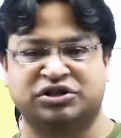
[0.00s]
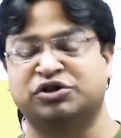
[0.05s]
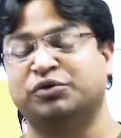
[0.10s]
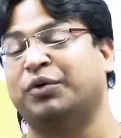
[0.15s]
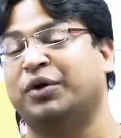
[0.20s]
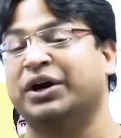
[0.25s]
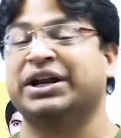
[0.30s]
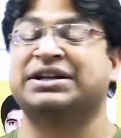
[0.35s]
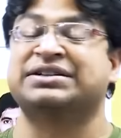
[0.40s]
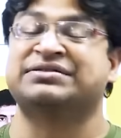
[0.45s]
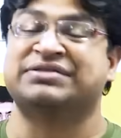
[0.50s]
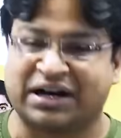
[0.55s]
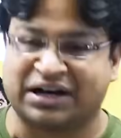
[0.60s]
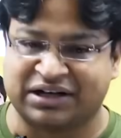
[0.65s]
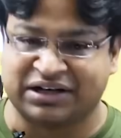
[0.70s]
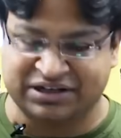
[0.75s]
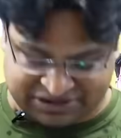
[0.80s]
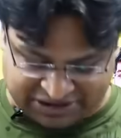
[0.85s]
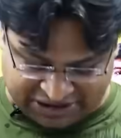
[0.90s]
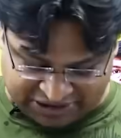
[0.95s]
So what
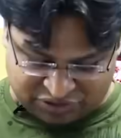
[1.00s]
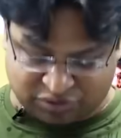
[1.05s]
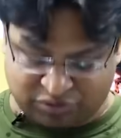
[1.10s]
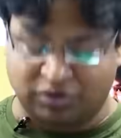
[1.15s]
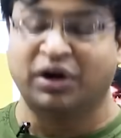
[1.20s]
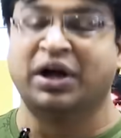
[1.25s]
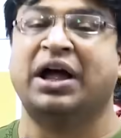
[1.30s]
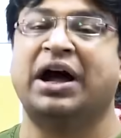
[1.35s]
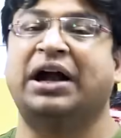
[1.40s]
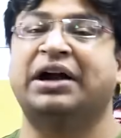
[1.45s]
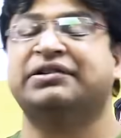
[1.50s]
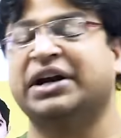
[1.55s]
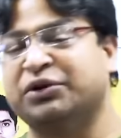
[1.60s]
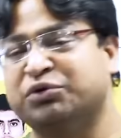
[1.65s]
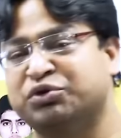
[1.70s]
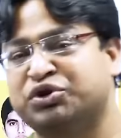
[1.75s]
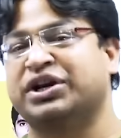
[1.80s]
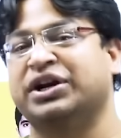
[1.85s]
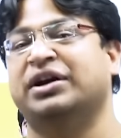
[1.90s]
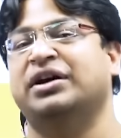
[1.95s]
exactly is that? So I'll try
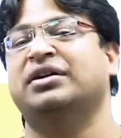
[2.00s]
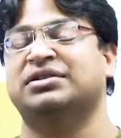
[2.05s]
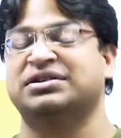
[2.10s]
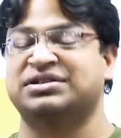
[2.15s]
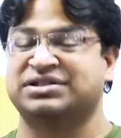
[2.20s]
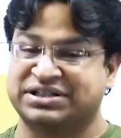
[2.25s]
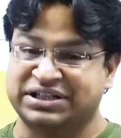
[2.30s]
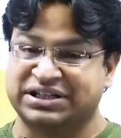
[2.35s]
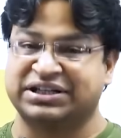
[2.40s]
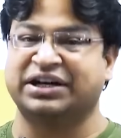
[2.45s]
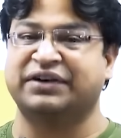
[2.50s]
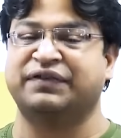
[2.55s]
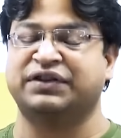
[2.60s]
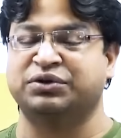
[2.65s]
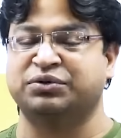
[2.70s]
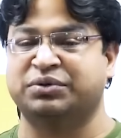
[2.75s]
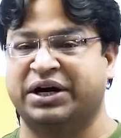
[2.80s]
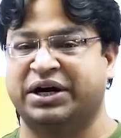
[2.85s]
to share the secret with you